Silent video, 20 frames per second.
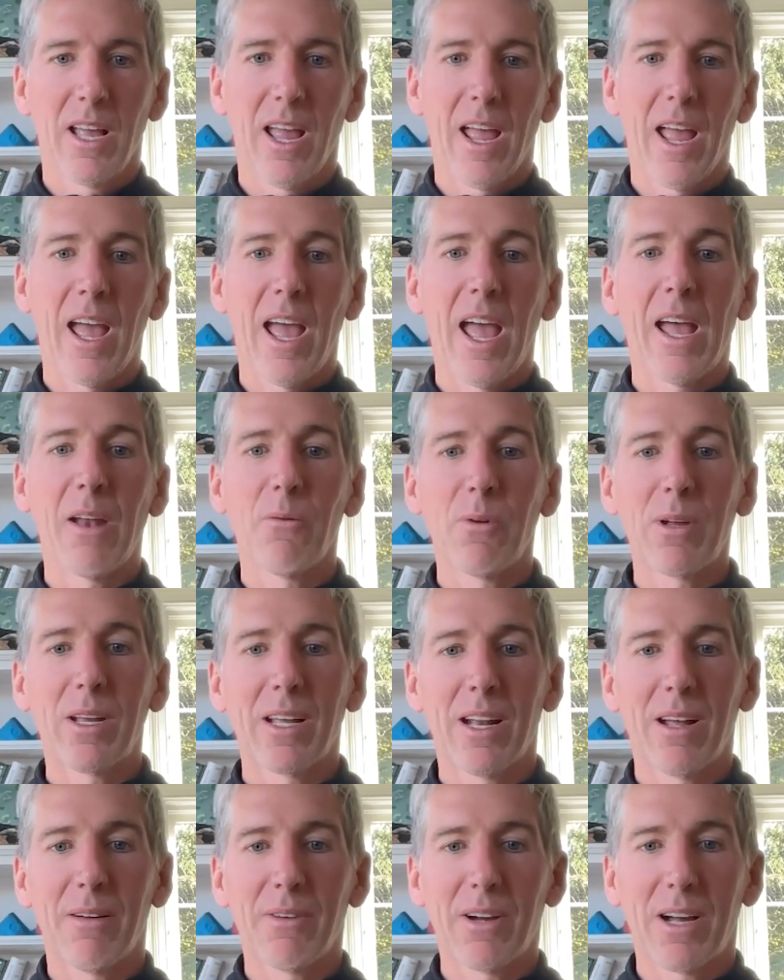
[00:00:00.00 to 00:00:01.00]
and we
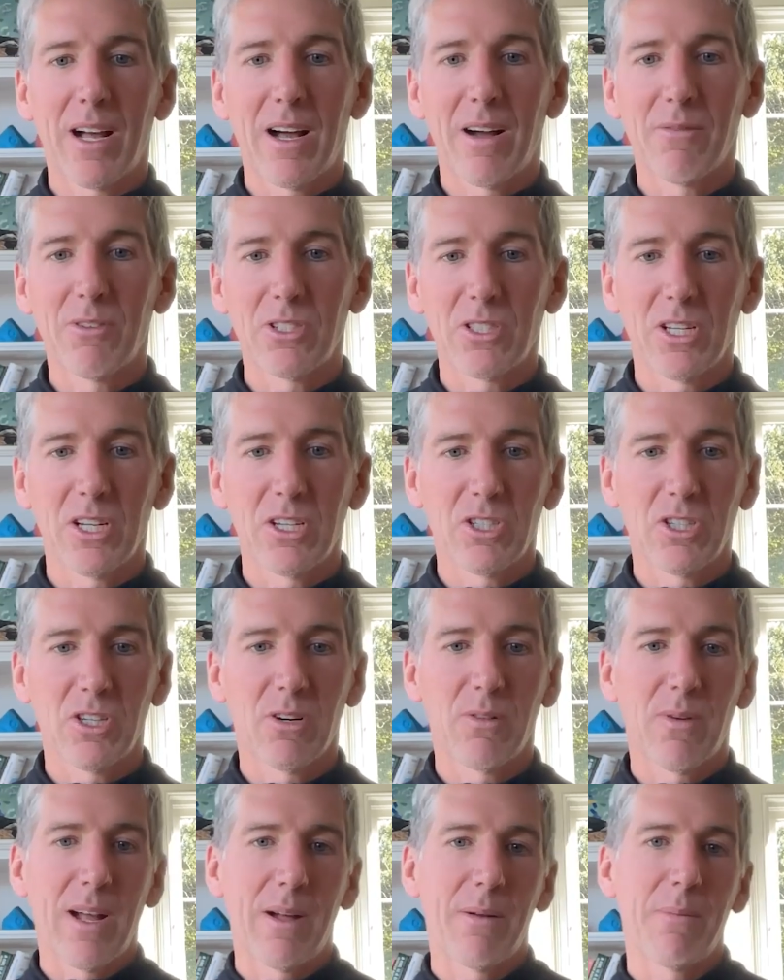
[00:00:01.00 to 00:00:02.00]
can have a conversation
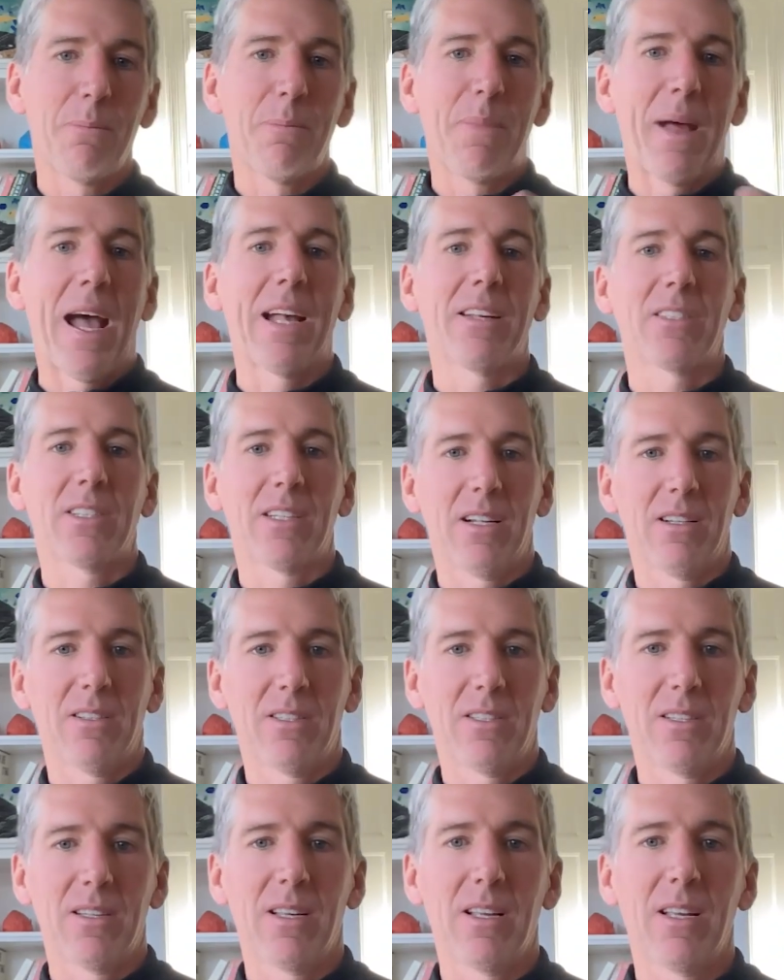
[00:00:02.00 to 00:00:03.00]
around
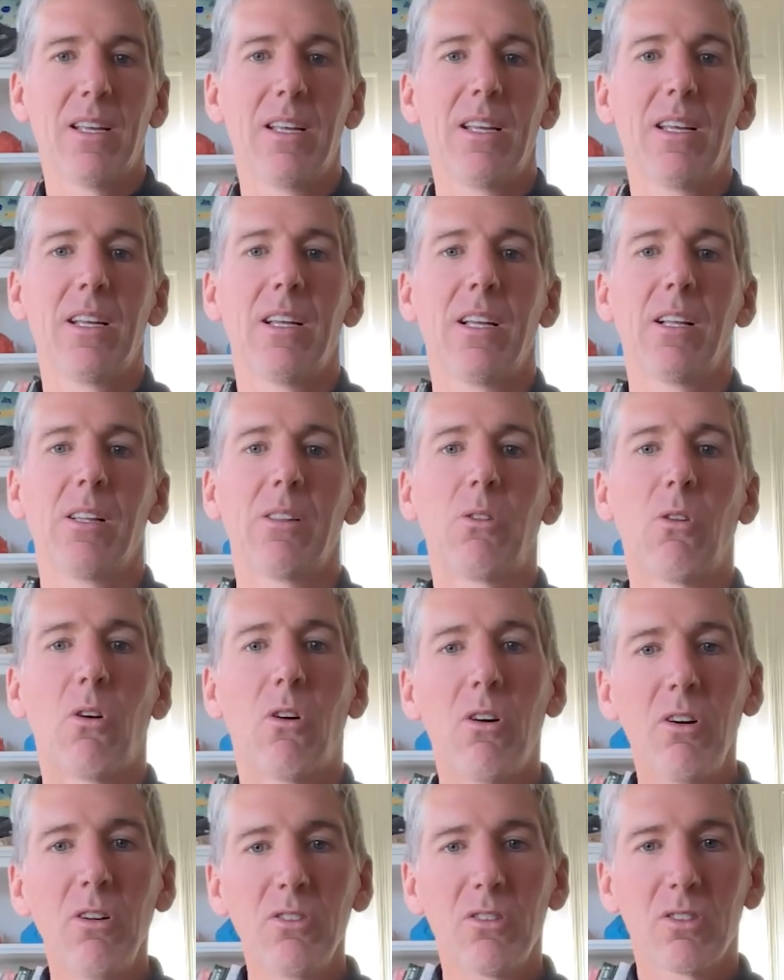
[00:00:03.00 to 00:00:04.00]
baskets.
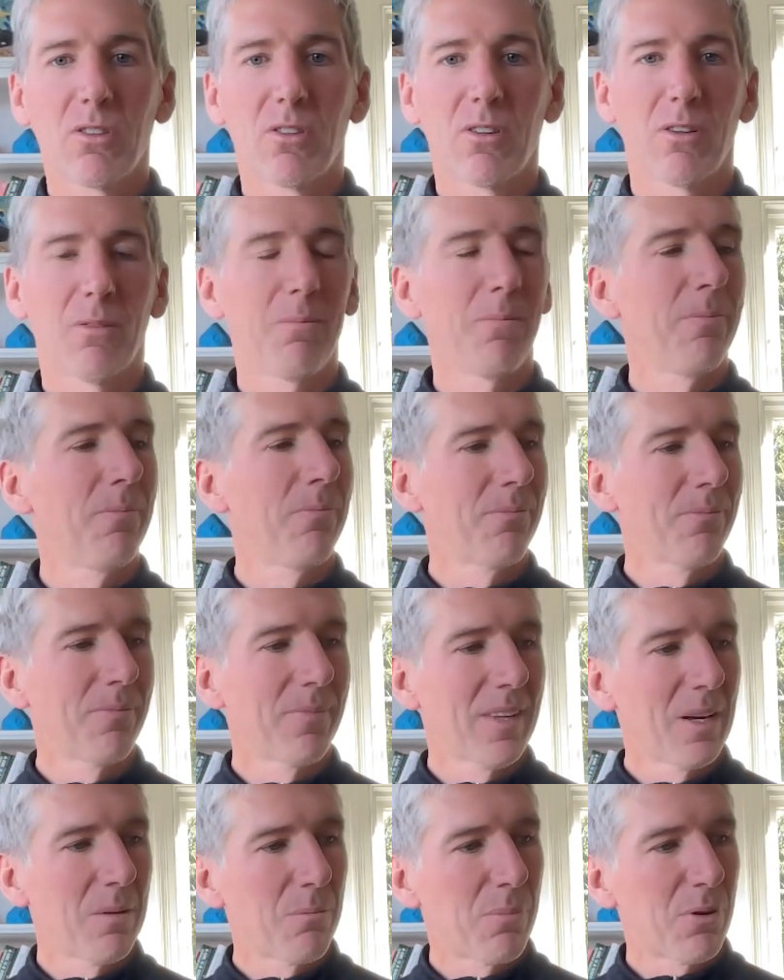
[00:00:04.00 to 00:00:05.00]
Long term,
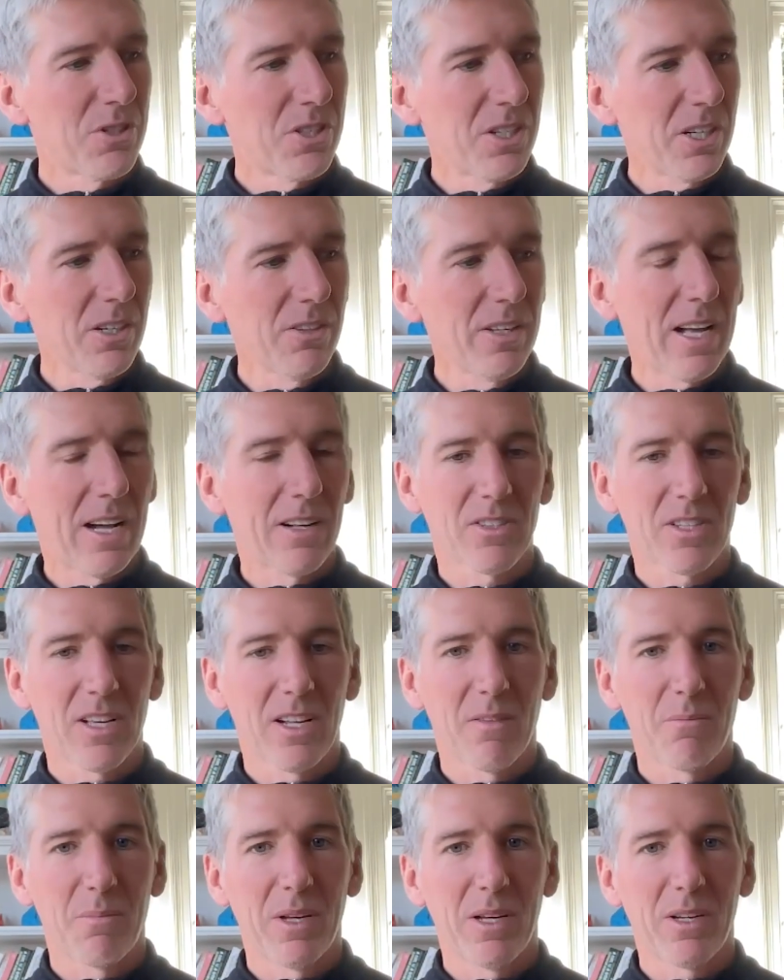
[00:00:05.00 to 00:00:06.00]
particularly
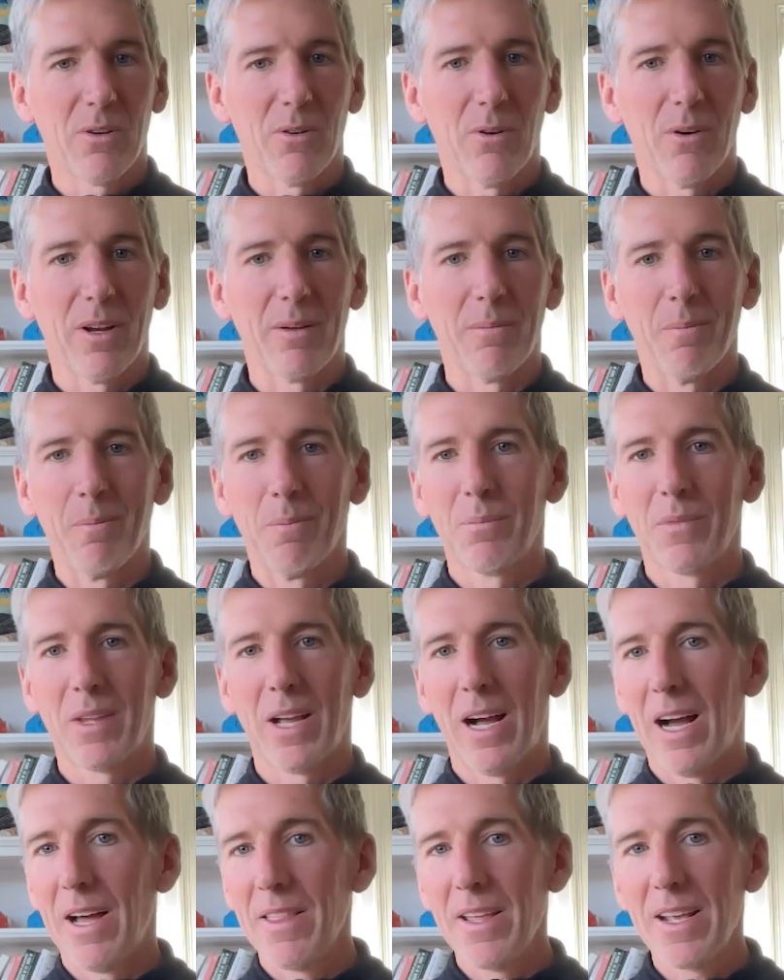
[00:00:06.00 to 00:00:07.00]
outside of Bitcoin,
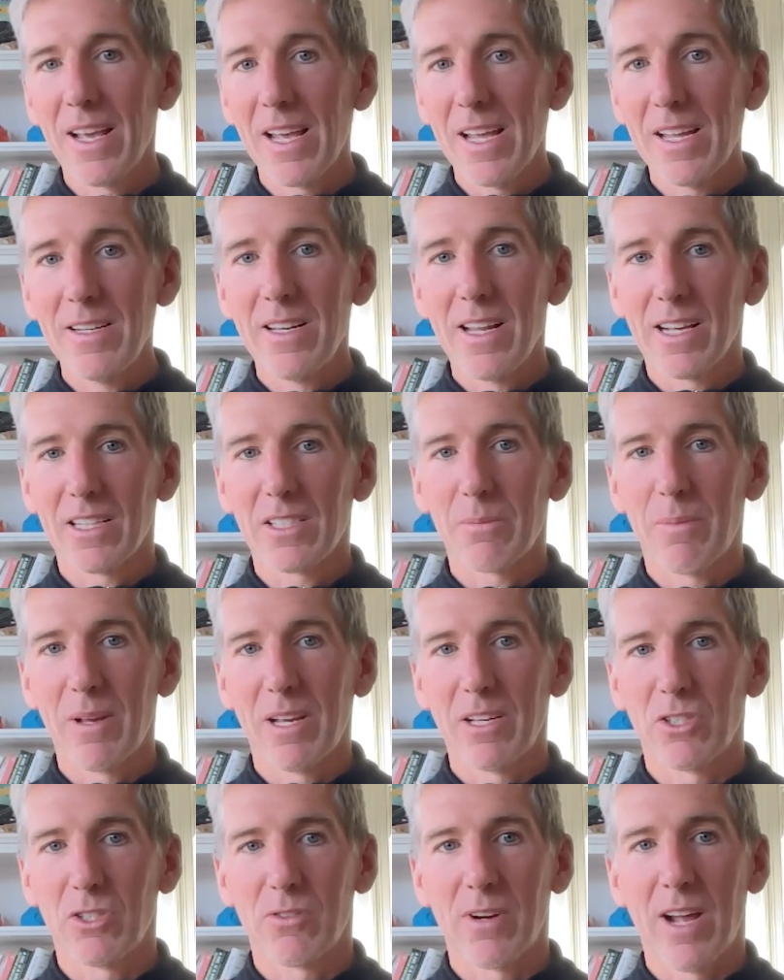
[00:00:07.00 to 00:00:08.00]
I think index
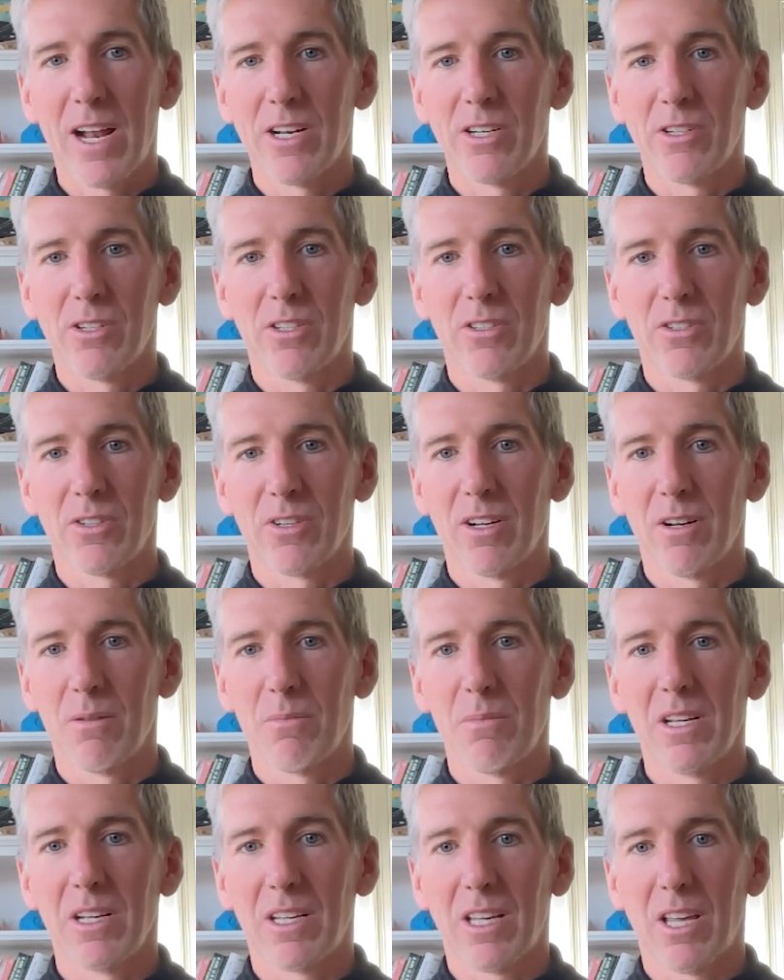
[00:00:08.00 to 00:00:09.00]
based strategies are going to
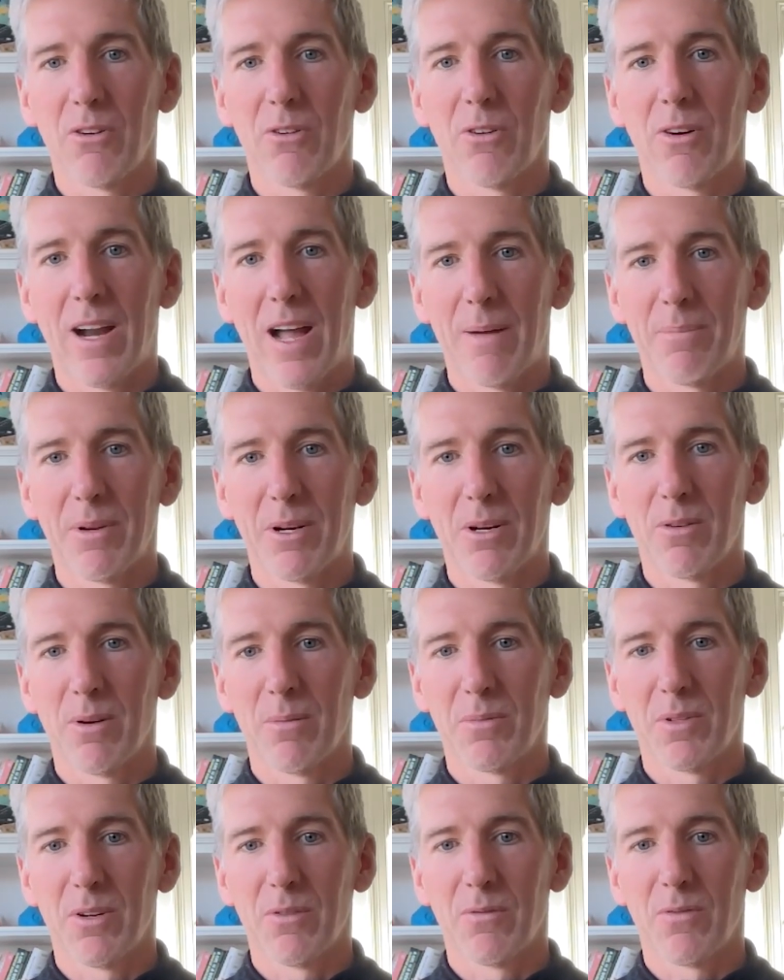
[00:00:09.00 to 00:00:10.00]
be a killer app in
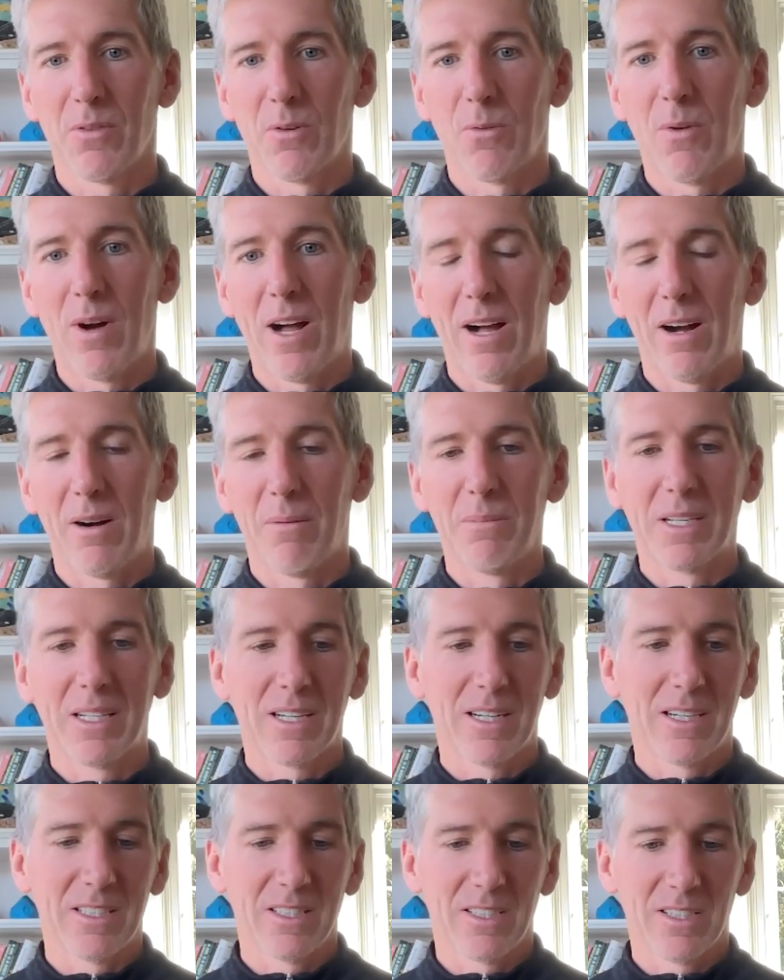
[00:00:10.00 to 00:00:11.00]
crypto for a while
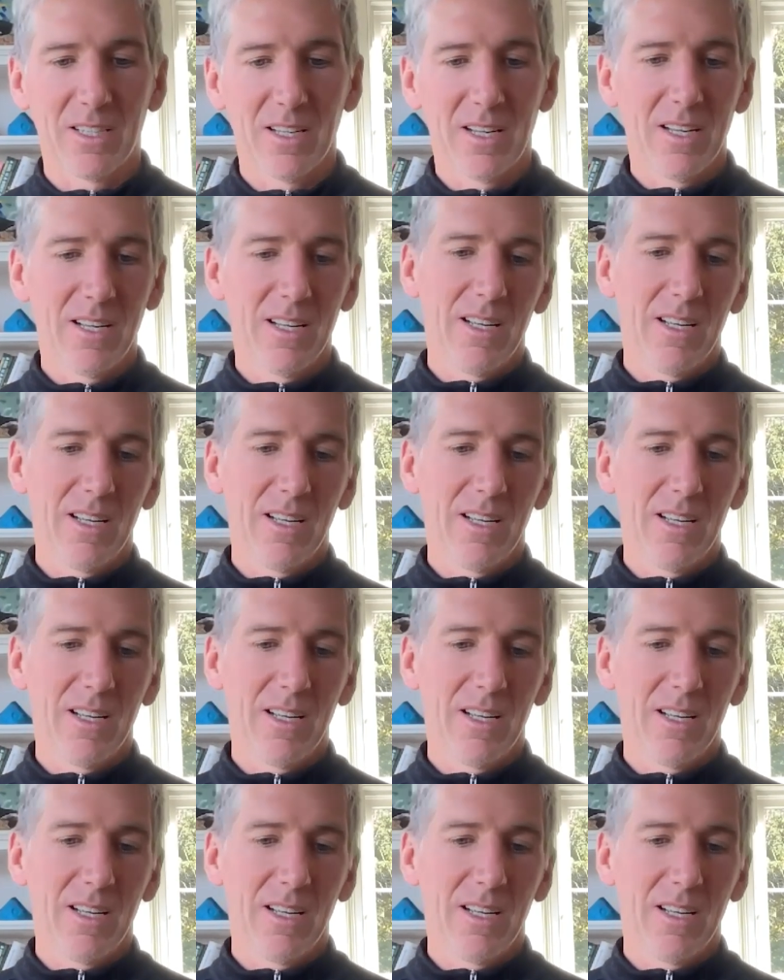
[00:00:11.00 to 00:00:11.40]
because. Totally.